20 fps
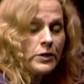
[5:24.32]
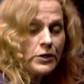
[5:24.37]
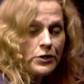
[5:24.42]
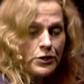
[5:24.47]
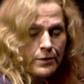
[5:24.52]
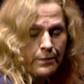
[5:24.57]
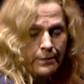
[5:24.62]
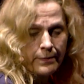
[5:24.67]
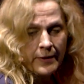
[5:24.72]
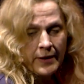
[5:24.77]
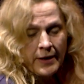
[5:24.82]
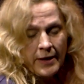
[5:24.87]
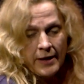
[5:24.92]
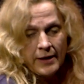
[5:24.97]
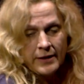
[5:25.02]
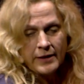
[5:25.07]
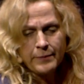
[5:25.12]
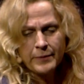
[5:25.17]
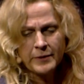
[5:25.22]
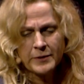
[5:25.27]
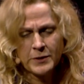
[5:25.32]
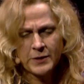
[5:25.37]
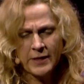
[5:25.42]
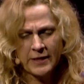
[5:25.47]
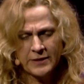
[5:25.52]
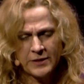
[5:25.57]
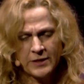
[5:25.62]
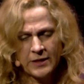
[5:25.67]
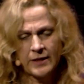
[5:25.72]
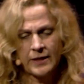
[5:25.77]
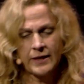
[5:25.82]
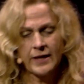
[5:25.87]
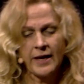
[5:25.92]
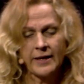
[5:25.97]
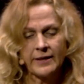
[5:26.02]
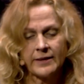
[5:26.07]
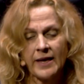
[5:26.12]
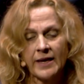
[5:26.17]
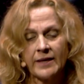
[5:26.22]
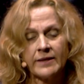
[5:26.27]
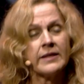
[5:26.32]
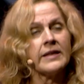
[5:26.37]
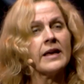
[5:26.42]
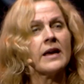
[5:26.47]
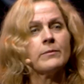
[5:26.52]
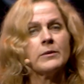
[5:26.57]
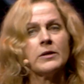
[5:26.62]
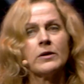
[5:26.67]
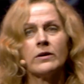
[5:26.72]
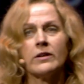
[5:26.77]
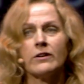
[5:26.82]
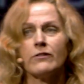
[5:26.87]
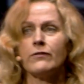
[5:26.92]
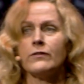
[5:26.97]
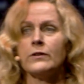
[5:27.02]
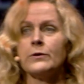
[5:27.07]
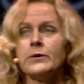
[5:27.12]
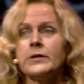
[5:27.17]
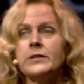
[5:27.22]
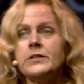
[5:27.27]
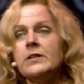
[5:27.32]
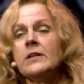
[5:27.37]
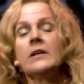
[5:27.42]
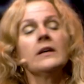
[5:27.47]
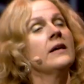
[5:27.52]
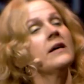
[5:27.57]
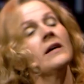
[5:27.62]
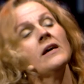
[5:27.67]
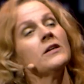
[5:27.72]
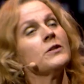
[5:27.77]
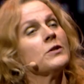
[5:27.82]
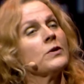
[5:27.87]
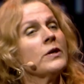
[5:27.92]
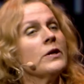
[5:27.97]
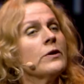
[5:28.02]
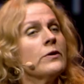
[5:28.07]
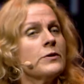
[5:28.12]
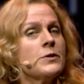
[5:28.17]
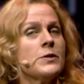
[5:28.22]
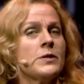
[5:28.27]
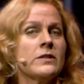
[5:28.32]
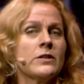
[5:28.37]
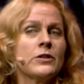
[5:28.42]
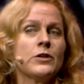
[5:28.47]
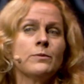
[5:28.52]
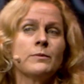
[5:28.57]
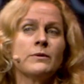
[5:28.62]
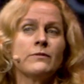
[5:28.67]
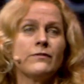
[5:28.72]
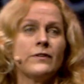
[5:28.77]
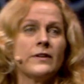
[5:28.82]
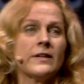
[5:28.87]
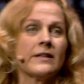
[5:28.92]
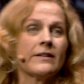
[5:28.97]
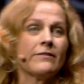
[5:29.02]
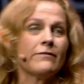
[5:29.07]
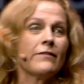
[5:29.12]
reach the, the placenta and, and the amniotic fluid? So here you see the human fetal